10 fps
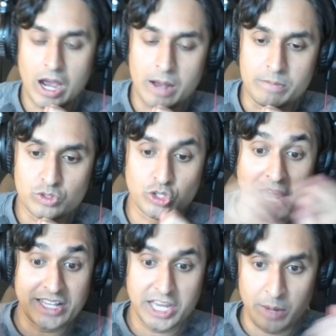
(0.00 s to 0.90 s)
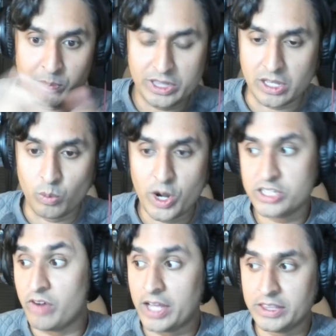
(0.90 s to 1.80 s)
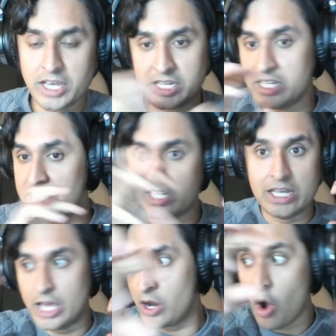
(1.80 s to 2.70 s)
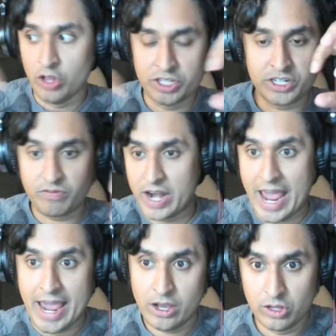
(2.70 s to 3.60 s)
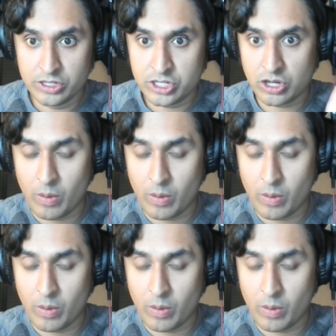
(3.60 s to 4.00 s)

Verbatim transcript: Um, so that's like a pitta. Whereas vatas can see like all the different angles